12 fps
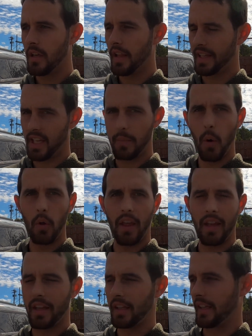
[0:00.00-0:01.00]
I get a boat
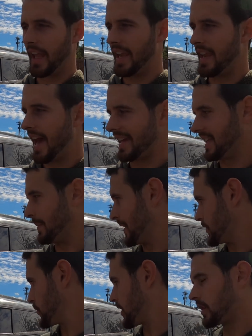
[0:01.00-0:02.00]
landing, and not get my
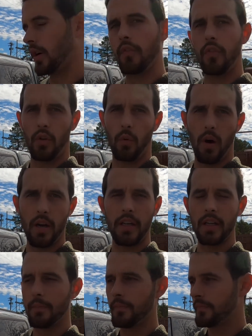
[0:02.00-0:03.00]
truck all full of water,